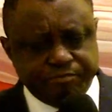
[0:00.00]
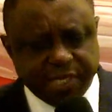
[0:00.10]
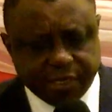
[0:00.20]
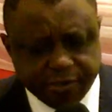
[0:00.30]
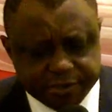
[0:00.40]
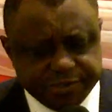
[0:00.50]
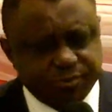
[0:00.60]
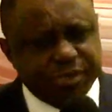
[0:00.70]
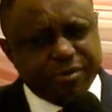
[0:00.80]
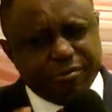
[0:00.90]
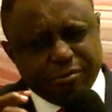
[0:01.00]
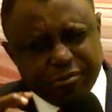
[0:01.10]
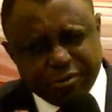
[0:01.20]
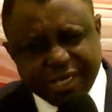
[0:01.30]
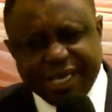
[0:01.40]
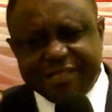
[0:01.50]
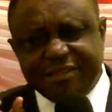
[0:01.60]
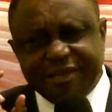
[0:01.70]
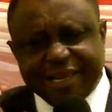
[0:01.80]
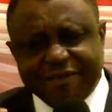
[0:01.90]
Because when you look at
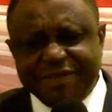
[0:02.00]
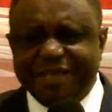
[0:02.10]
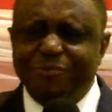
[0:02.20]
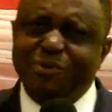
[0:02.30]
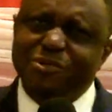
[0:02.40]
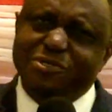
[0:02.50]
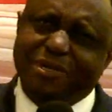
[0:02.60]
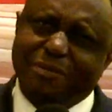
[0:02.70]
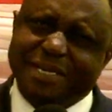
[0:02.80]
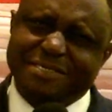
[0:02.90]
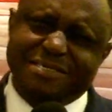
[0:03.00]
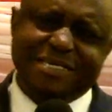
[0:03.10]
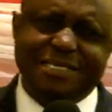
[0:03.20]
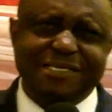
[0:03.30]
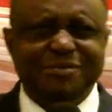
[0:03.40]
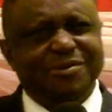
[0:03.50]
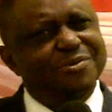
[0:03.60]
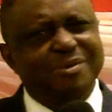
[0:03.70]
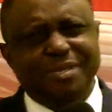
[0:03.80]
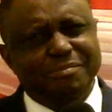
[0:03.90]
the life, and when we talk about seed, it's not
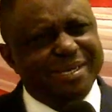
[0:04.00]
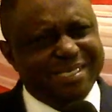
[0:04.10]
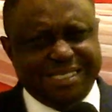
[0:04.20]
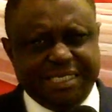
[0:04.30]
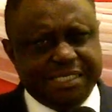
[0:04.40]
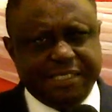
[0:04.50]
only money.